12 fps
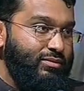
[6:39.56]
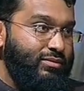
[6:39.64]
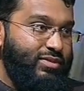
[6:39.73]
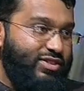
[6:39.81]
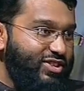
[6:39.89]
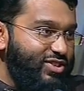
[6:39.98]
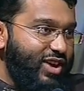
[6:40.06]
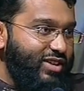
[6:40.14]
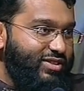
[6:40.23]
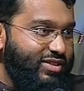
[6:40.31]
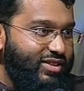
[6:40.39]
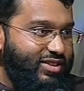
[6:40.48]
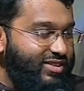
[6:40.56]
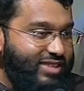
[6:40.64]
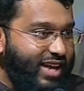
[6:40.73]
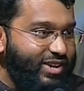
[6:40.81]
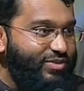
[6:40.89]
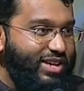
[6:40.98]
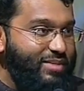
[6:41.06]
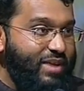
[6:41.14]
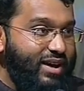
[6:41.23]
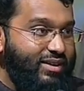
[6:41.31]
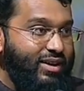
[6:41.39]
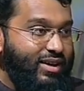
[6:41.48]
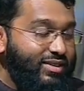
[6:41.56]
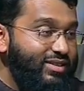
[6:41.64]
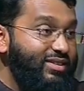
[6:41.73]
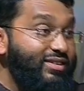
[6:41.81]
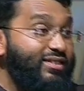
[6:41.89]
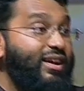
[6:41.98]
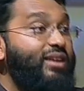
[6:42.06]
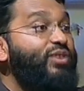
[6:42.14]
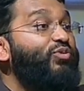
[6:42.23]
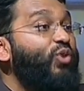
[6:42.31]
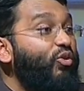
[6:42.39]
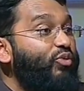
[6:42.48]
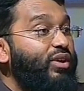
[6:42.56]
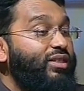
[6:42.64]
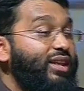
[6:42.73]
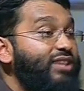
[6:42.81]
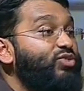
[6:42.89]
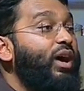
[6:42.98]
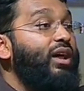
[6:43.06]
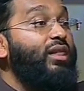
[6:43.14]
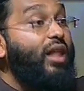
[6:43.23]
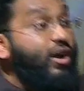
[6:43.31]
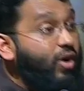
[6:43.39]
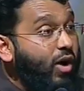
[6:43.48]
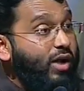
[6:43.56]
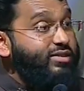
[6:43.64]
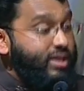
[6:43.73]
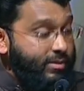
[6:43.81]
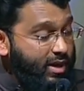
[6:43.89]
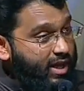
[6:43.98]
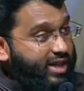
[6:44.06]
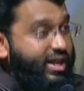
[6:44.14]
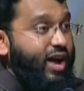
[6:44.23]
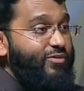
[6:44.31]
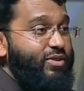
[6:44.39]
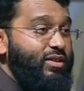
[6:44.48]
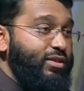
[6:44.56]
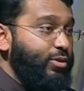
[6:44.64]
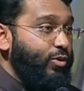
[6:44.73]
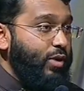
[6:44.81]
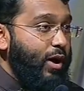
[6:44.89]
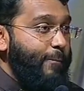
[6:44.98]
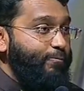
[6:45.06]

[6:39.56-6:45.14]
This is not the sign of Iman. This is a sign of kufr, and that's why Allah called him a kafir in the Quran.